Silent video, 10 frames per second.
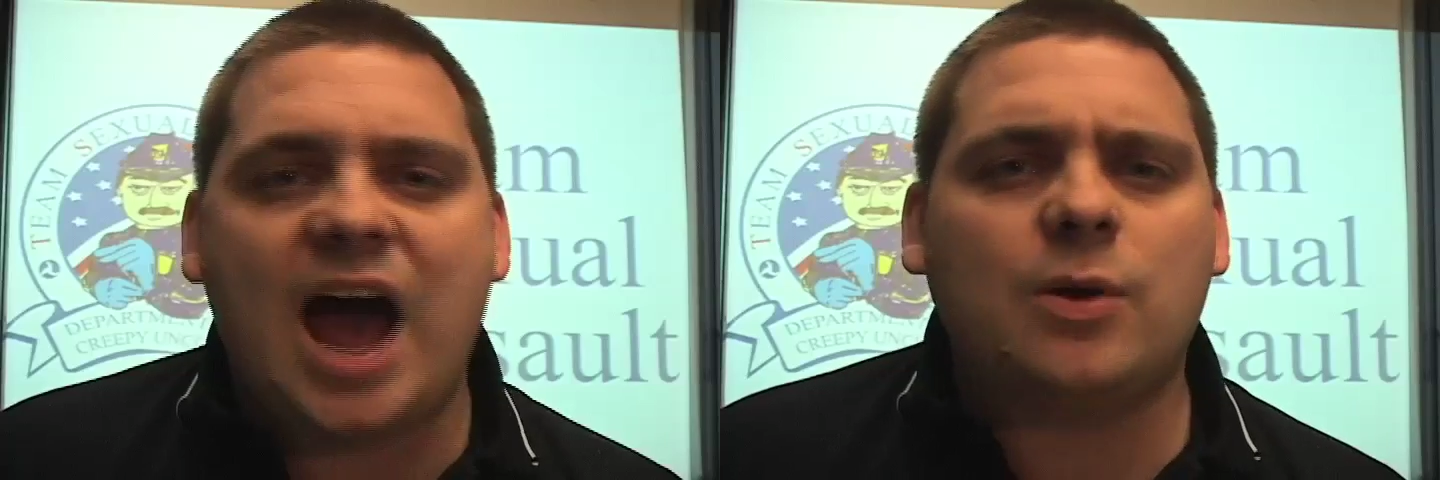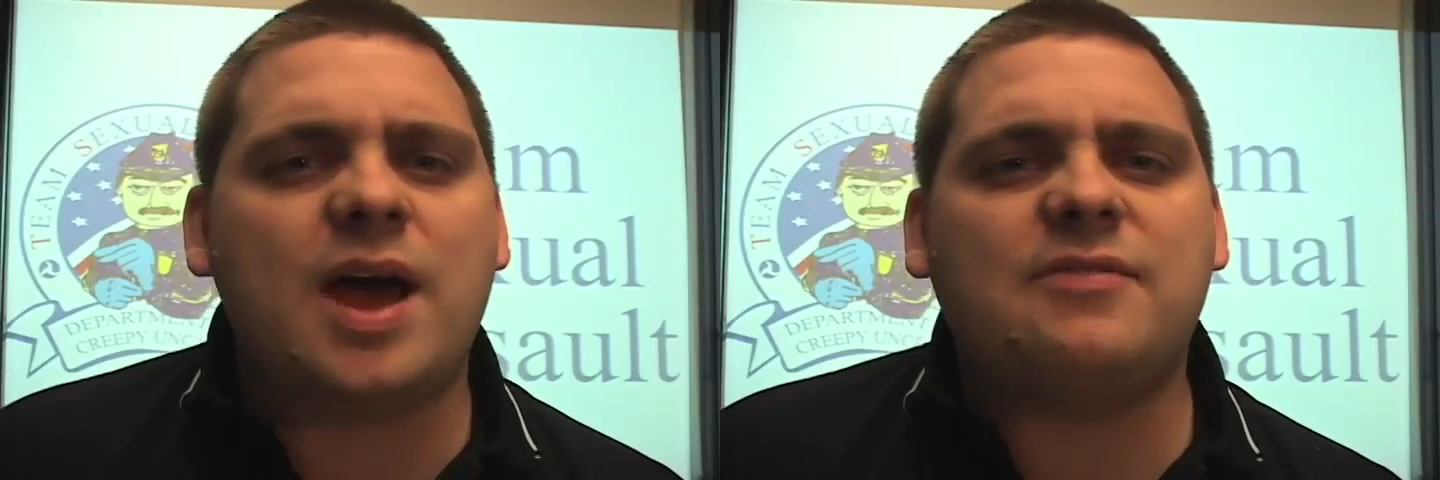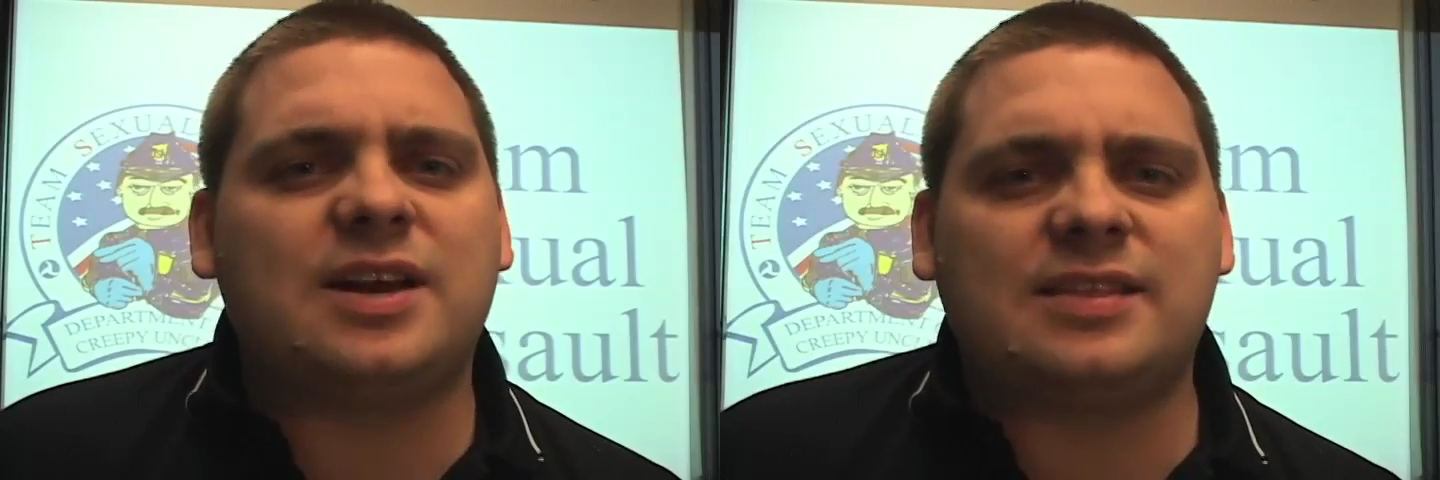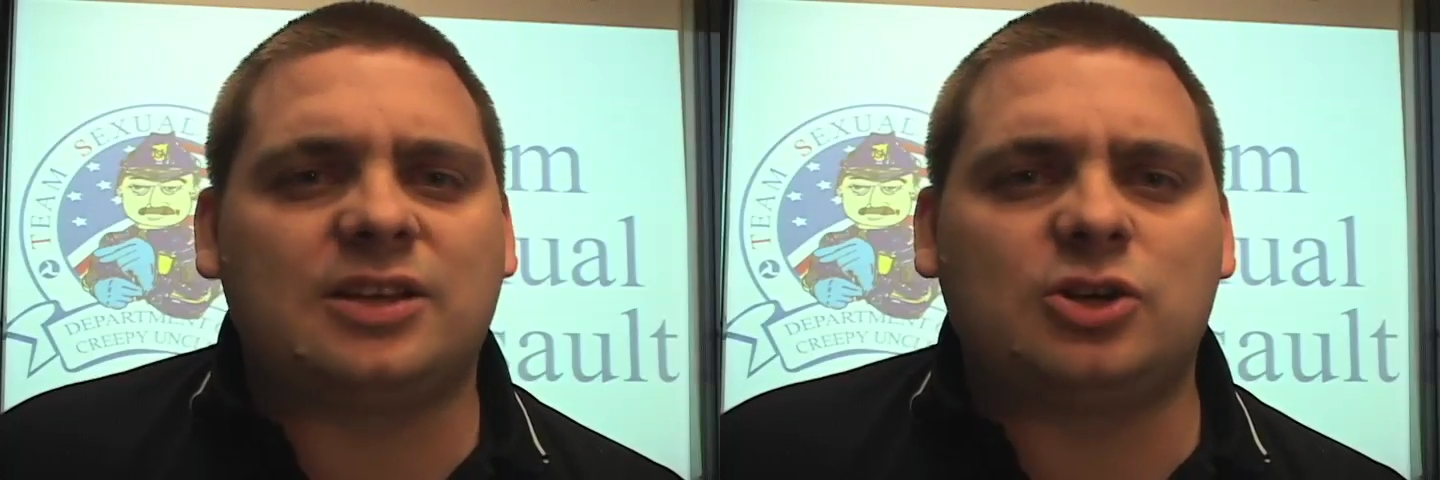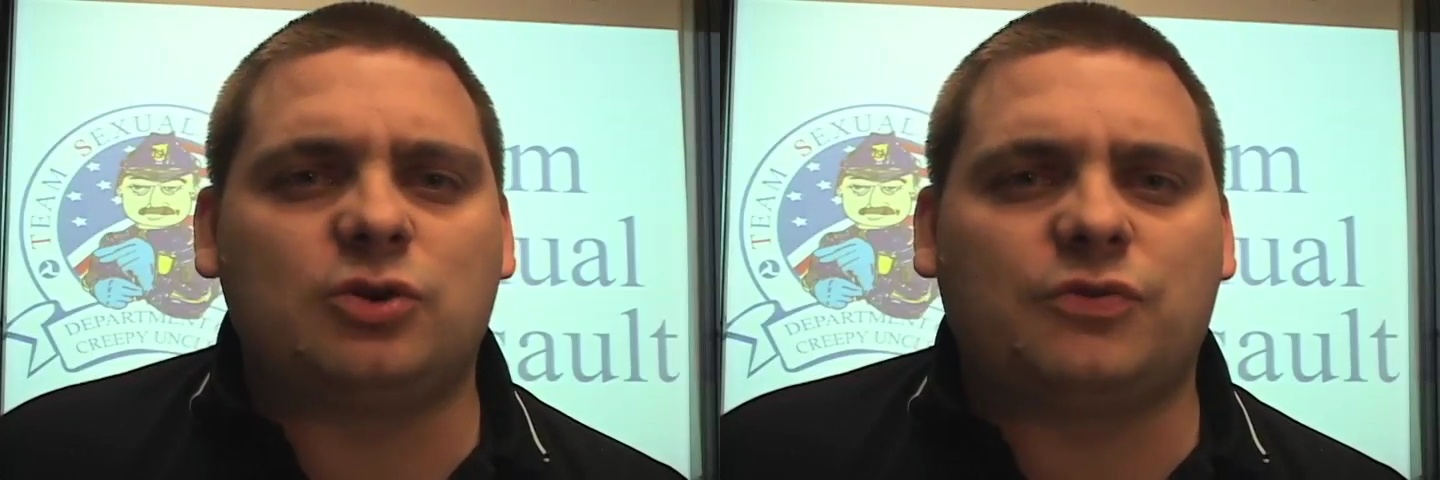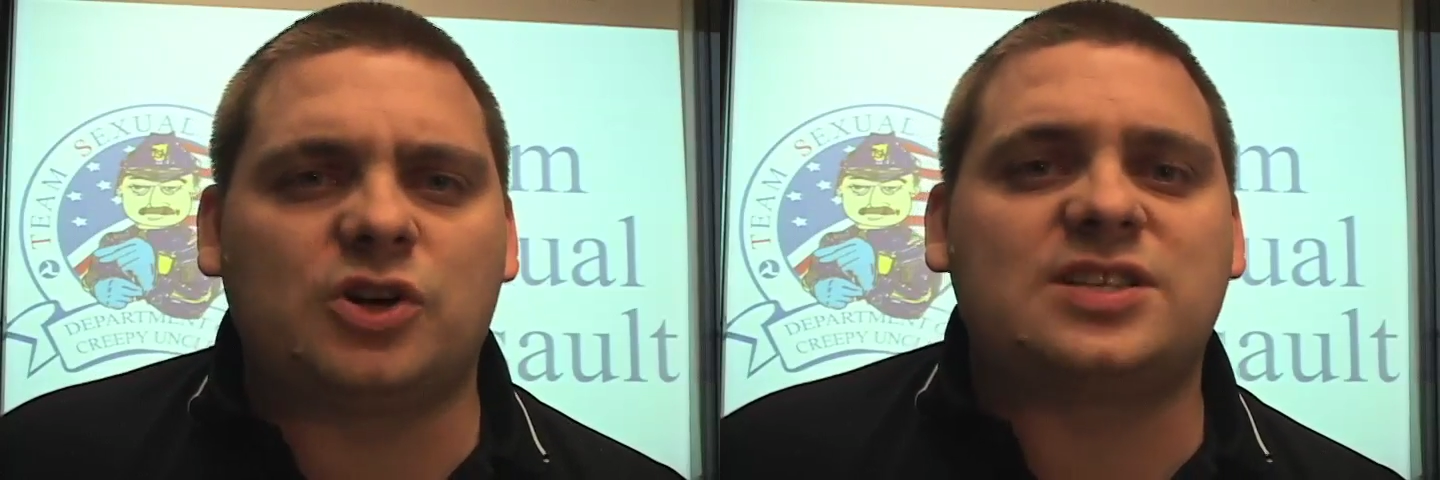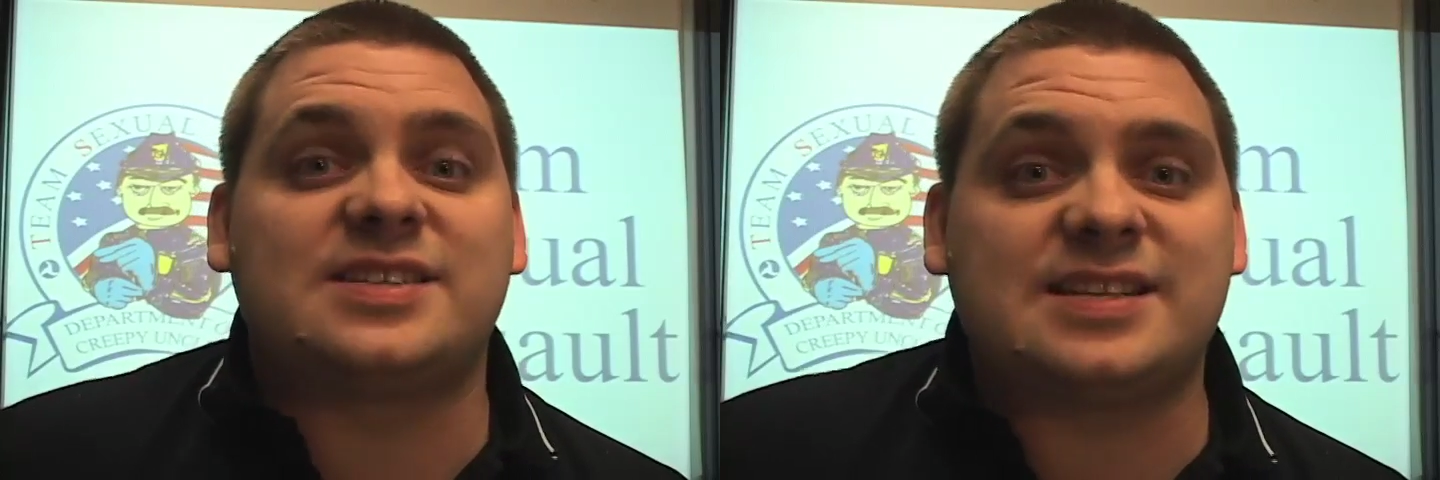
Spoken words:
I don't have anything to do first because